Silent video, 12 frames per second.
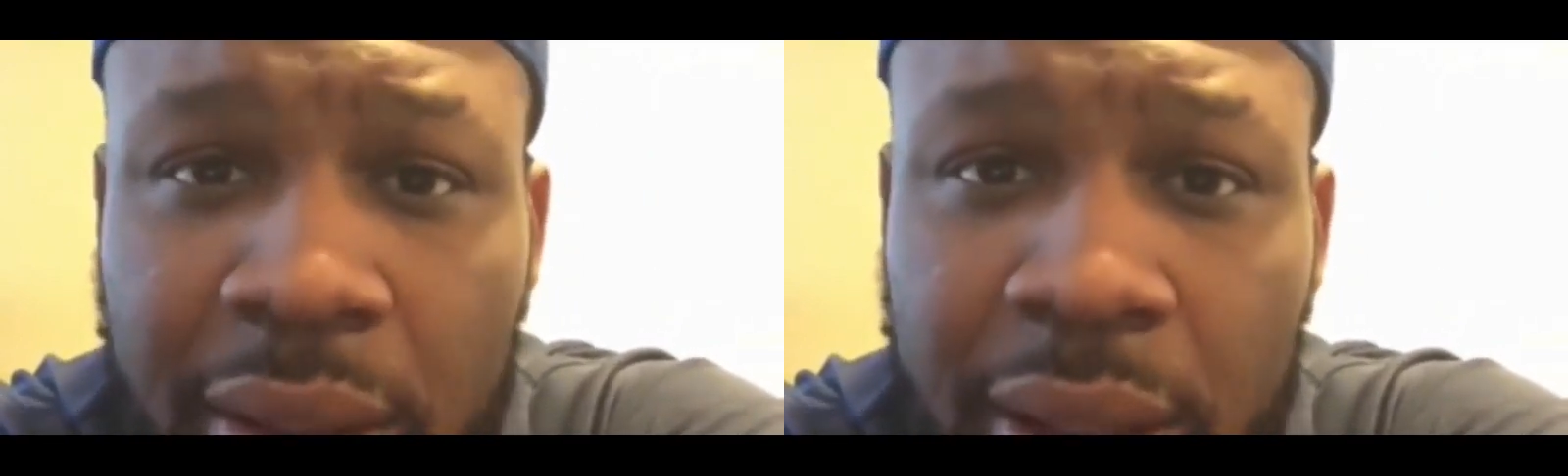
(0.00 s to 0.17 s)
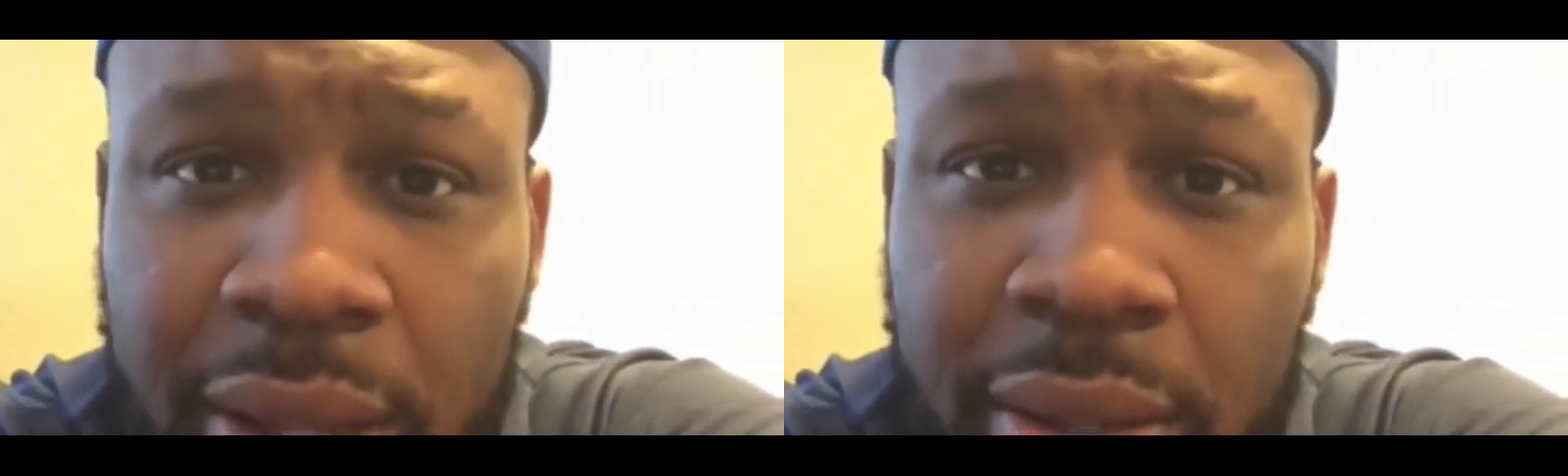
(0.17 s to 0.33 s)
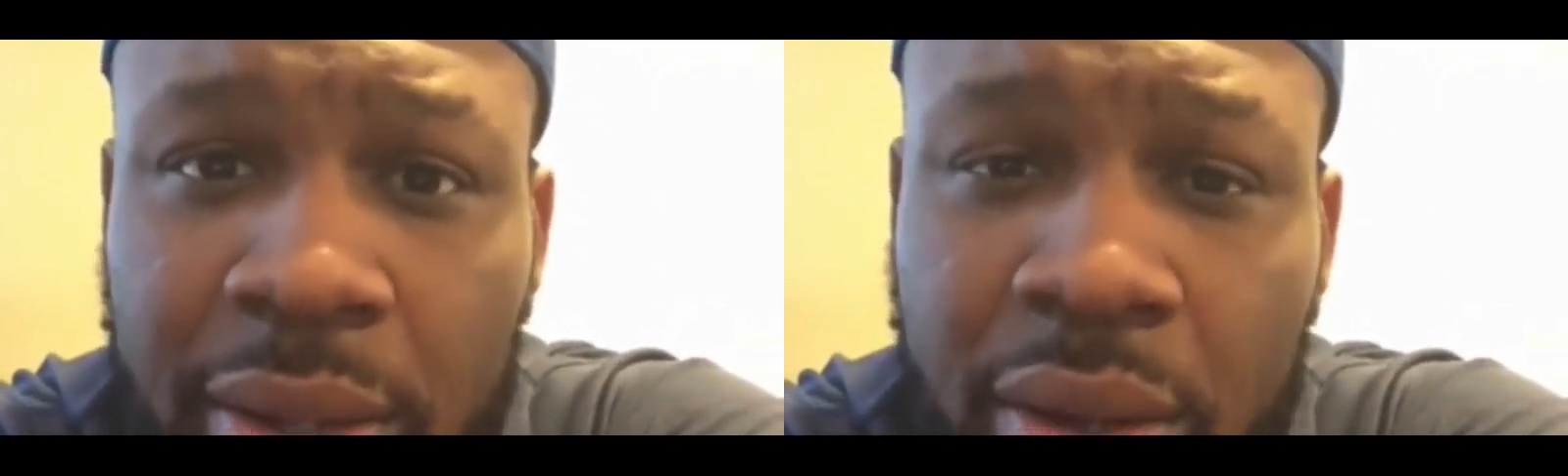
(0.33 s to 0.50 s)

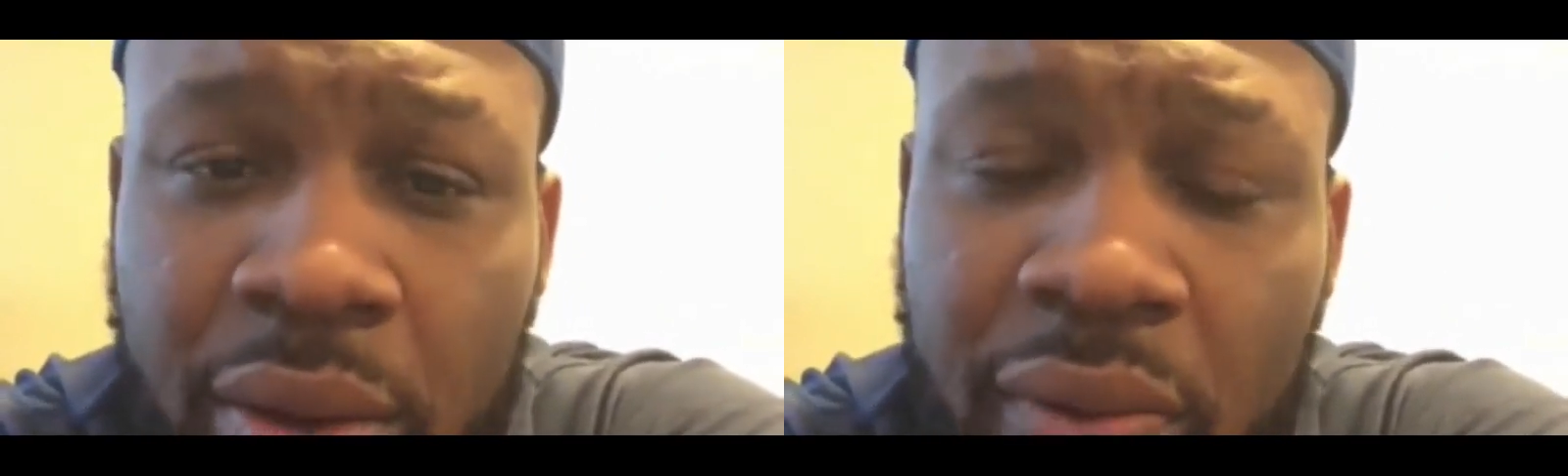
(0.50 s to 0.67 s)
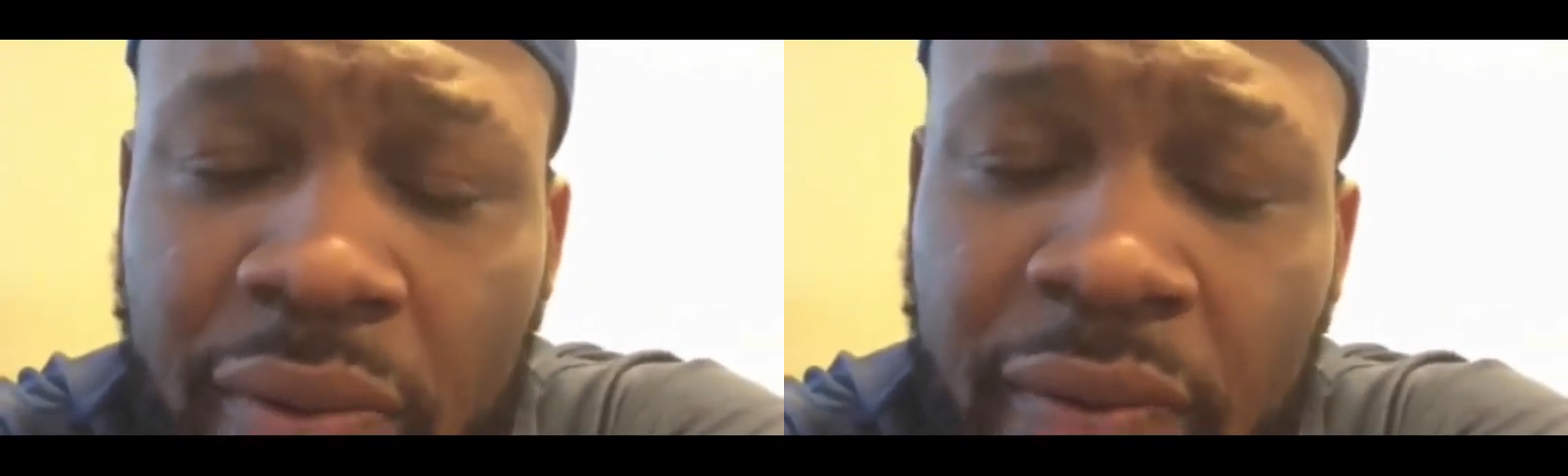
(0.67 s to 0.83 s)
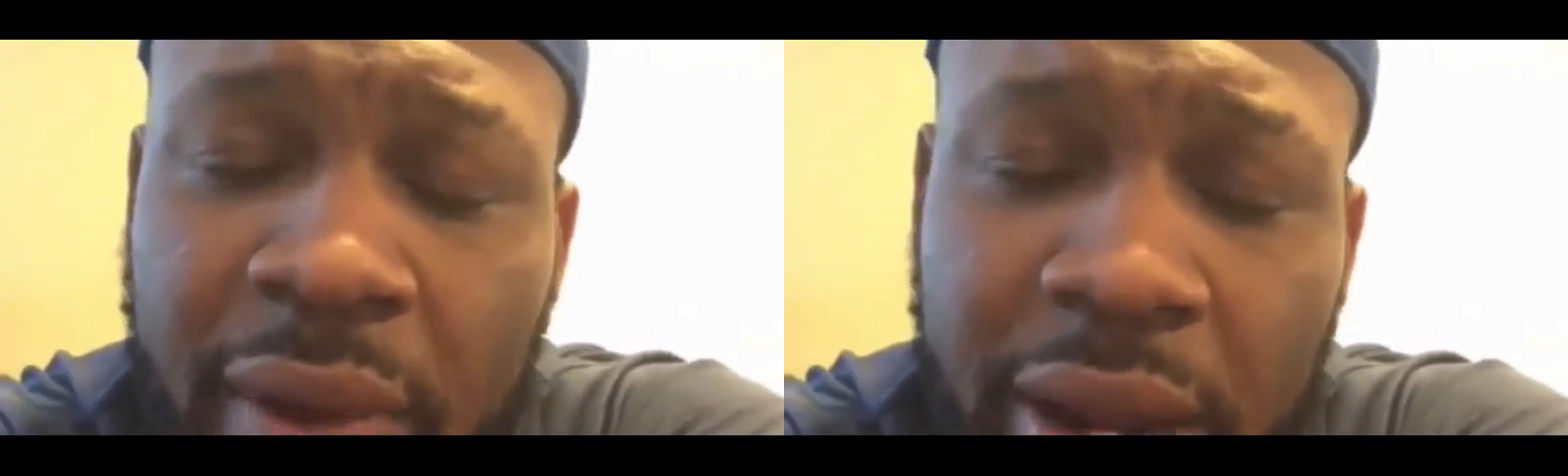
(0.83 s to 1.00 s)

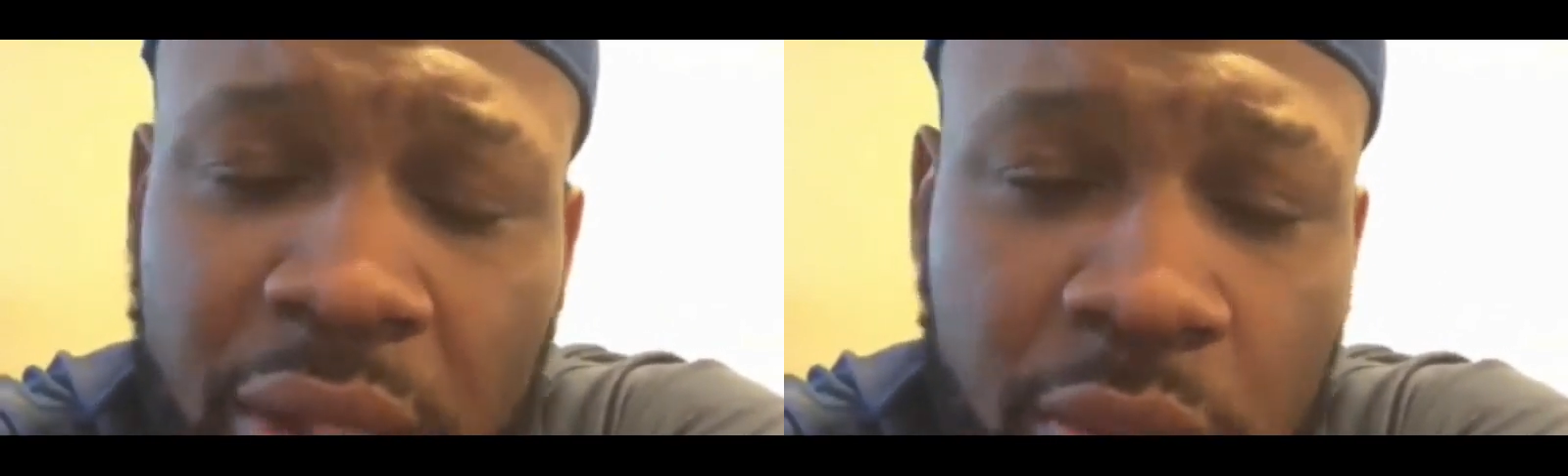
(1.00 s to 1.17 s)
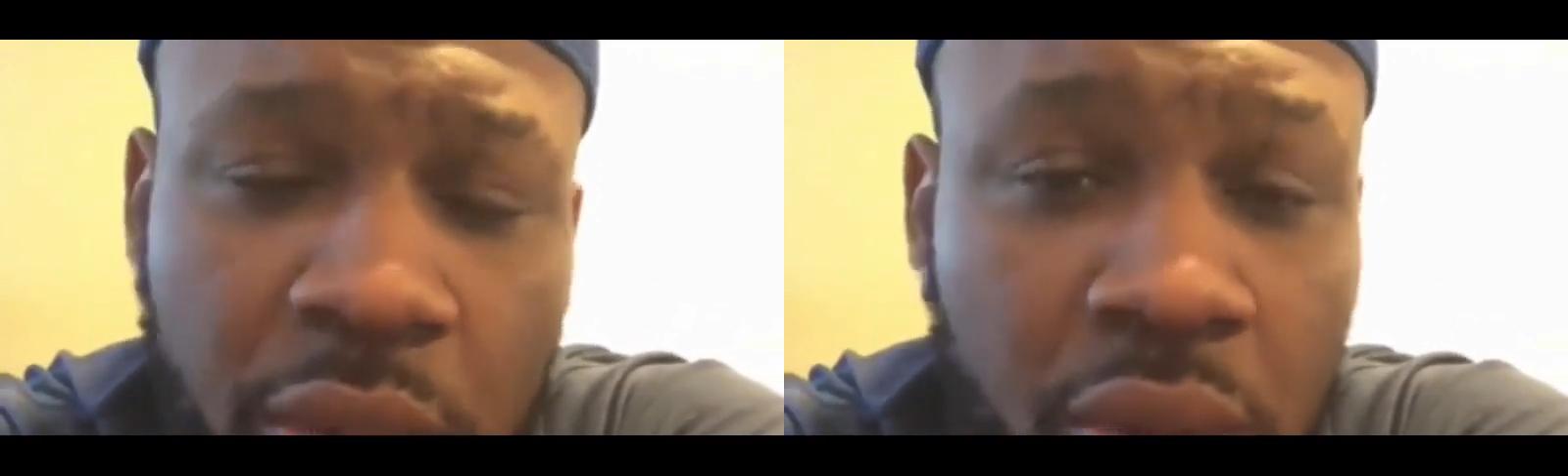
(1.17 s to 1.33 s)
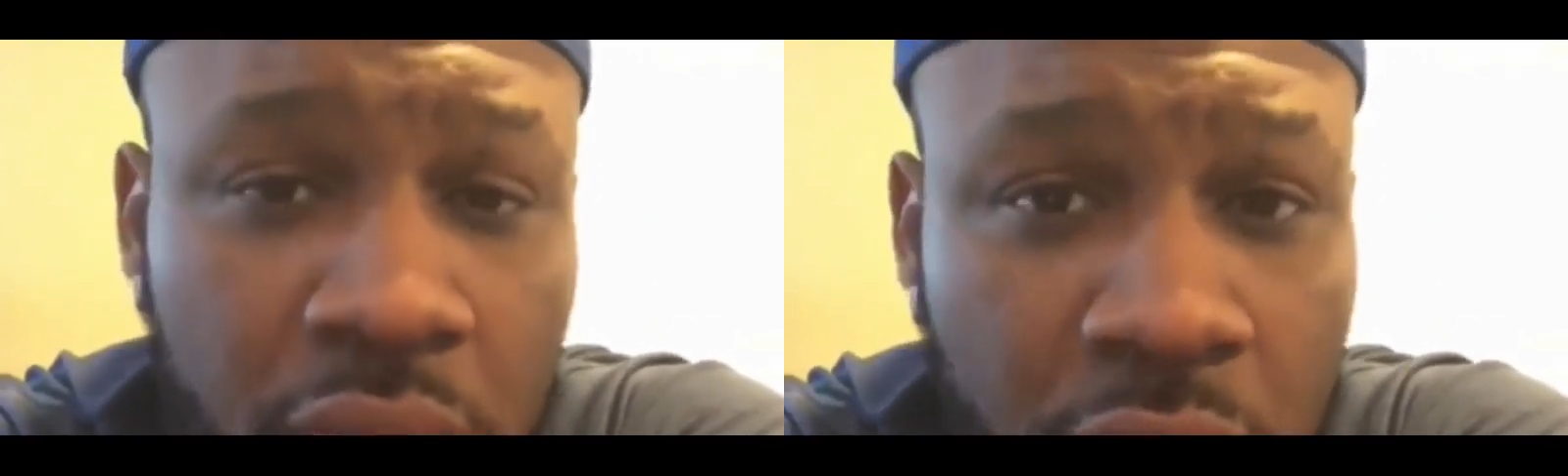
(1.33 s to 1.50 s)
And fighters,
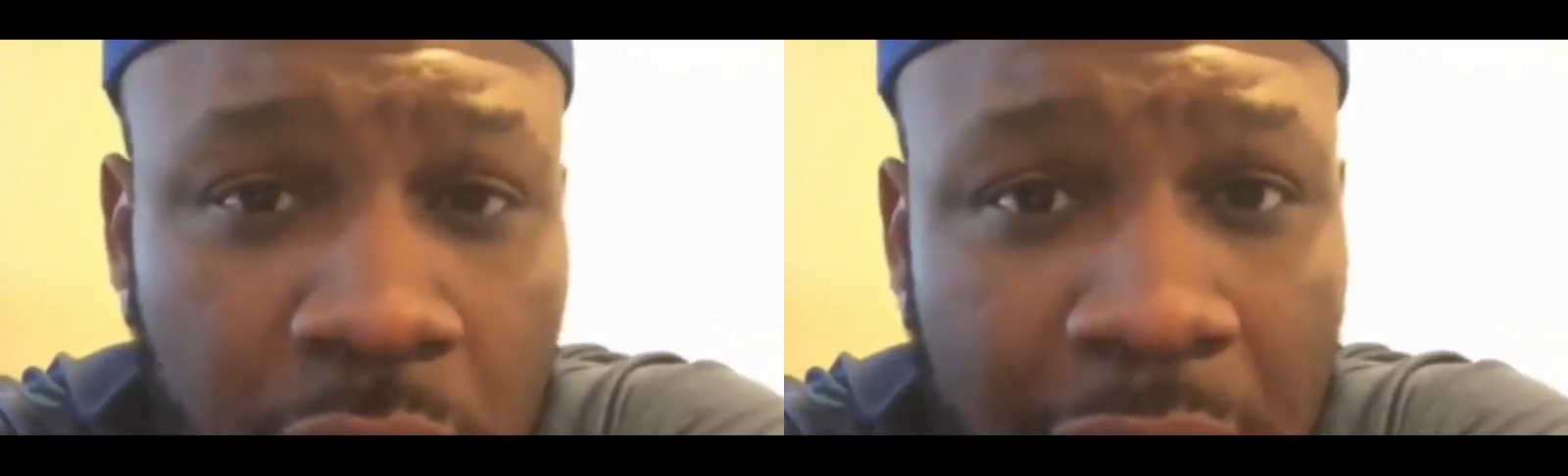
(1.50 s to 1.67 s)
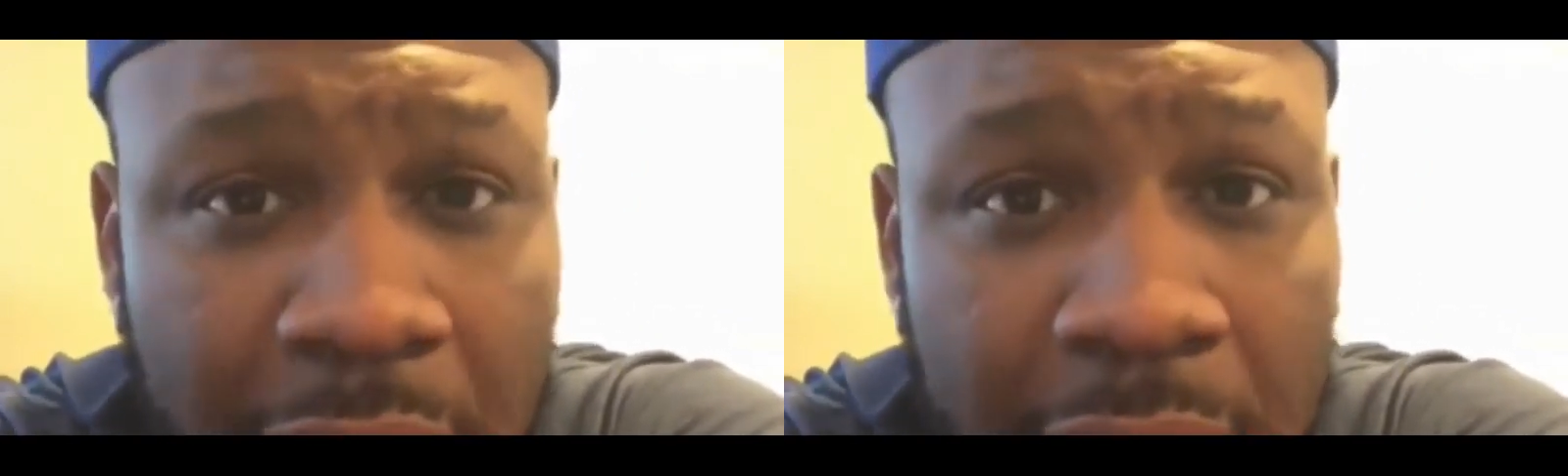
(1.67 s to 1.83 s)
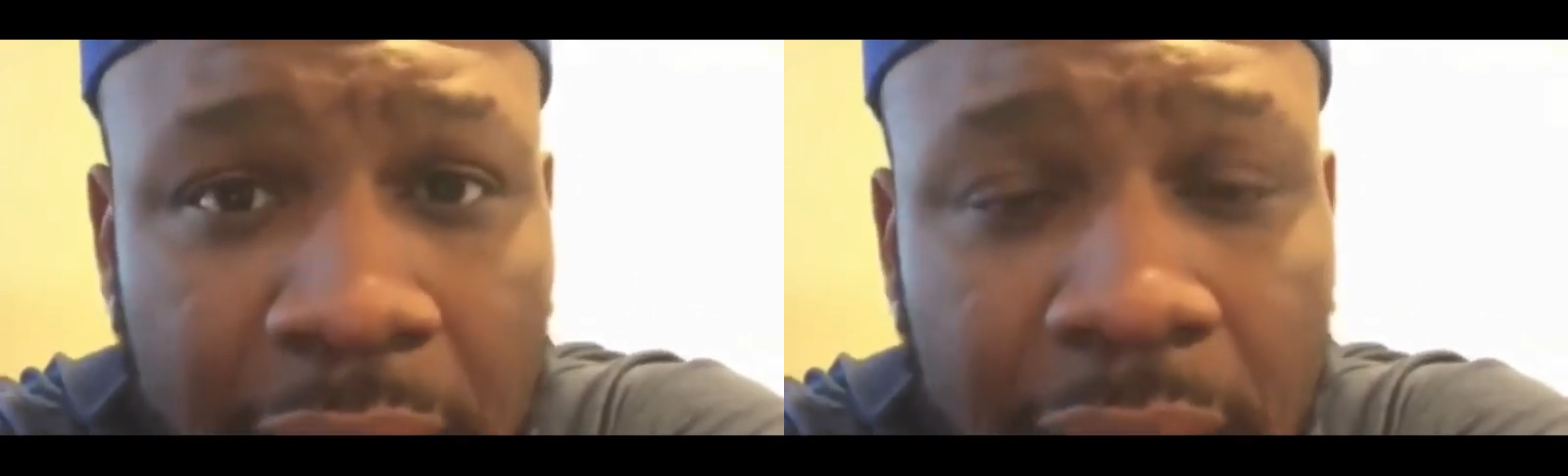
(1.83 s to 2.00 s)
we go through a
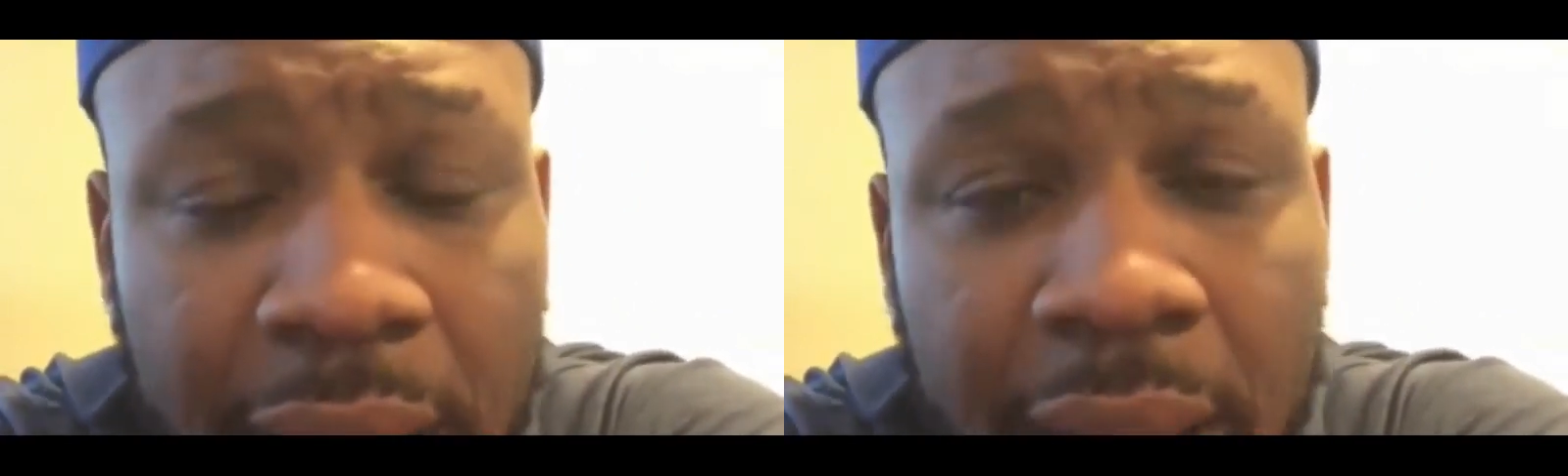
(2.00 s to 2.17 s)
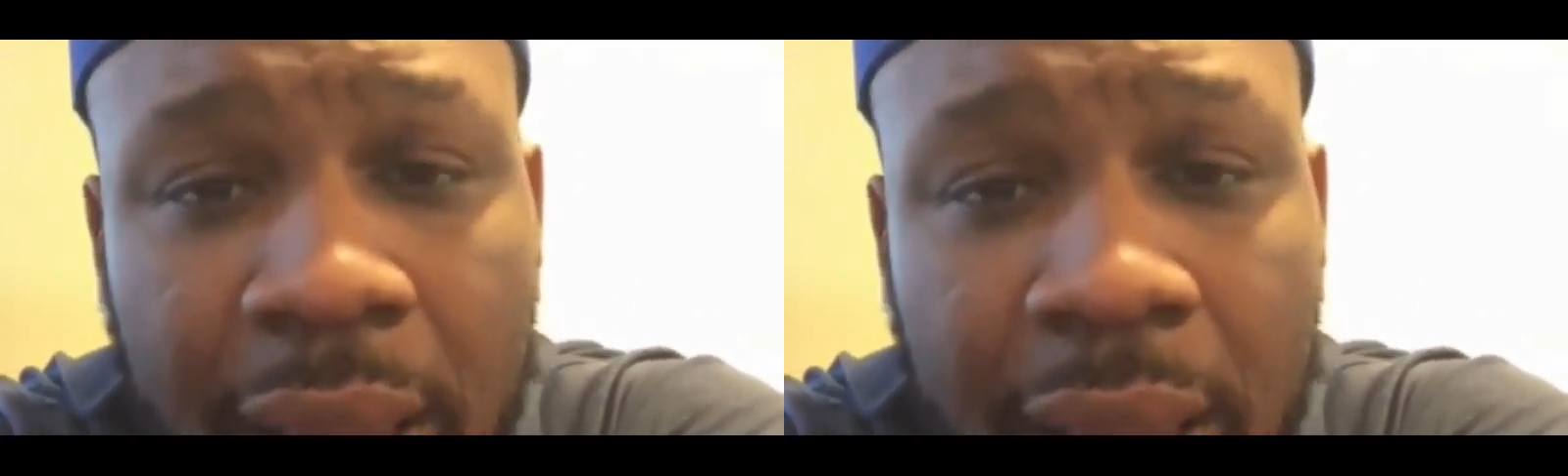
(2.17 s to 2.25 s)
lot,